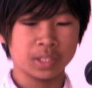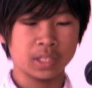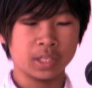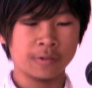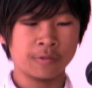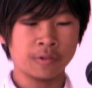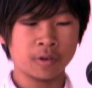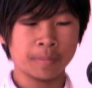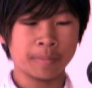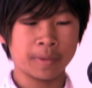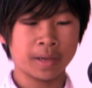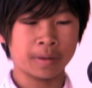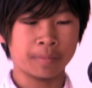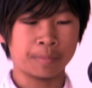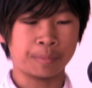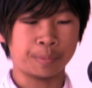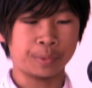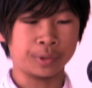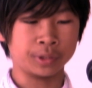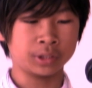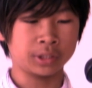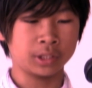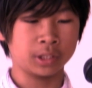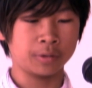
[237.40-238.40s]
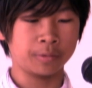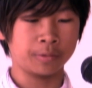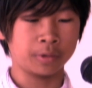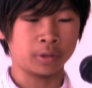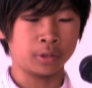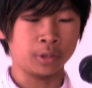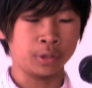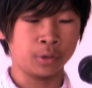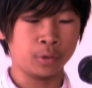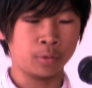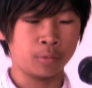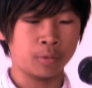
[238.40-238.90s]
Even a man bristling
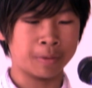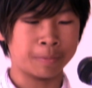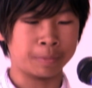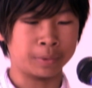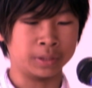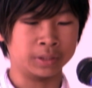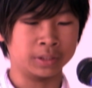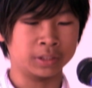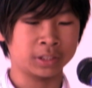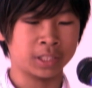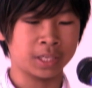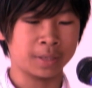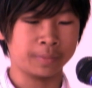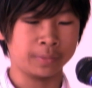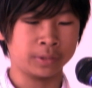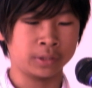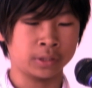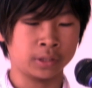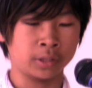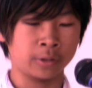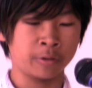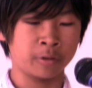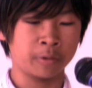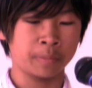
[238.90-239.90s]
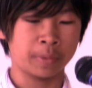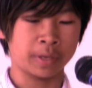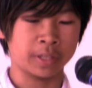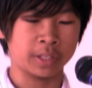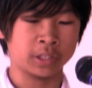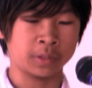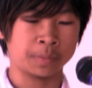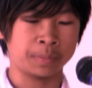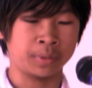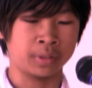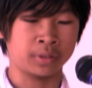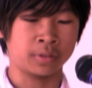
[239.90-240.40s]
with new weapons can be skewered by the
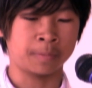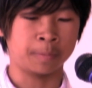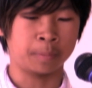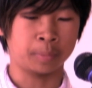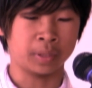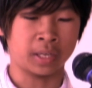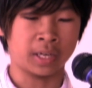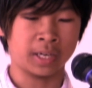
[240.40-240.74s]
spear of